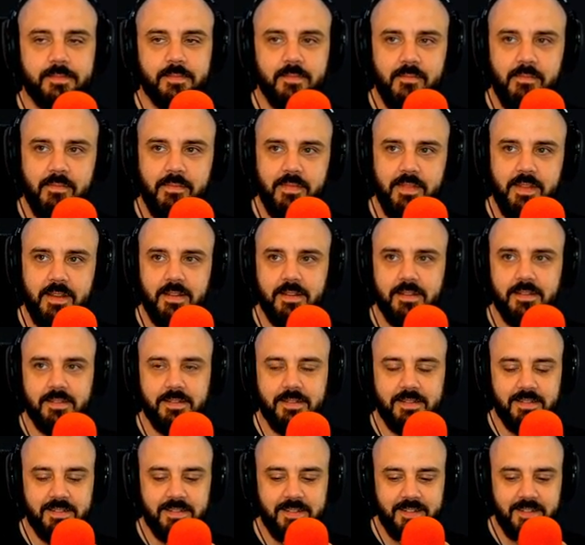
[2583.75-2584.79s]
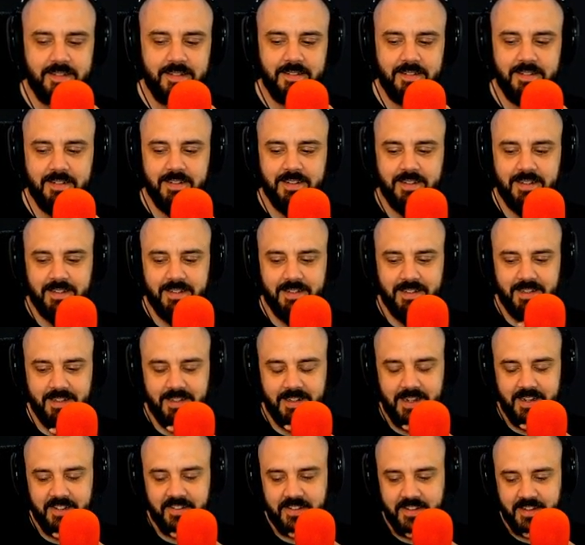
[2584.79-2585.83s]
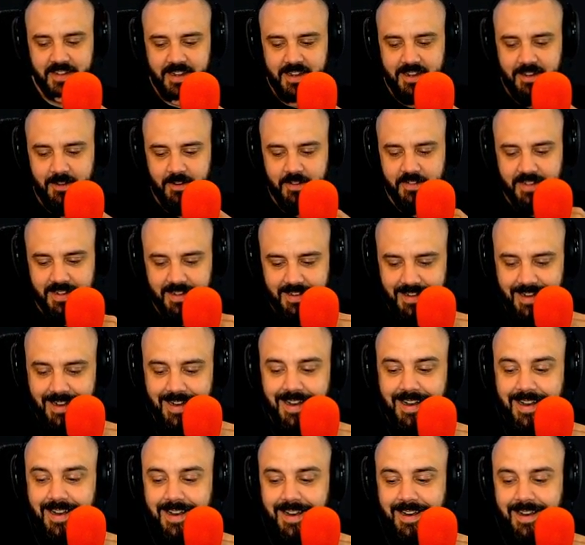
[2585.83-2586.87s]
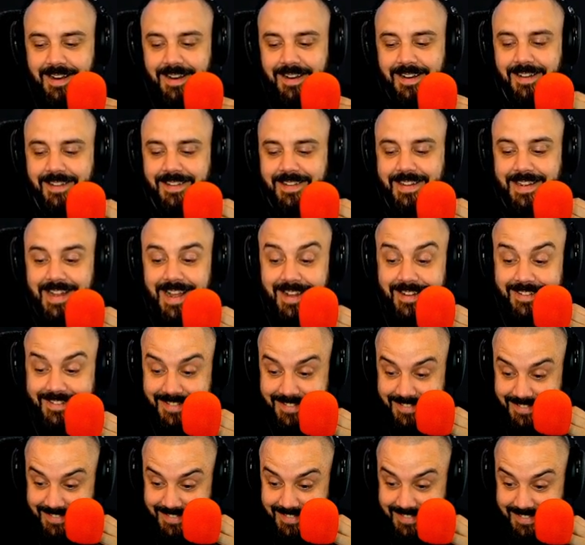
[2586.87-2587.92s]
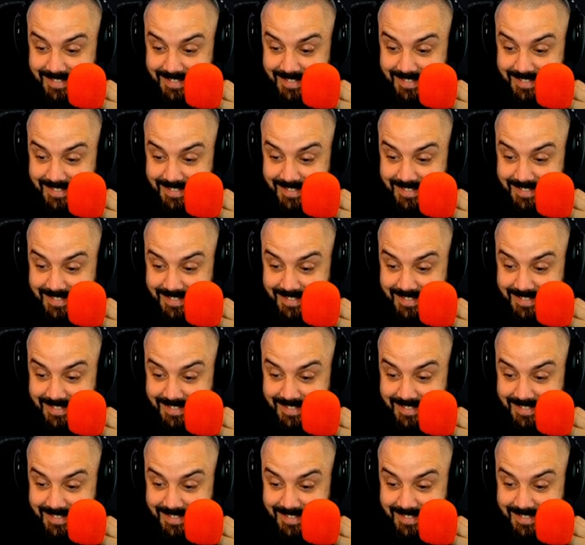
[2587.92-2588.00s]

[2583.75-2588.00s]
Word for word: I'm subscribing. You, the next thing I hear is, ah, yes.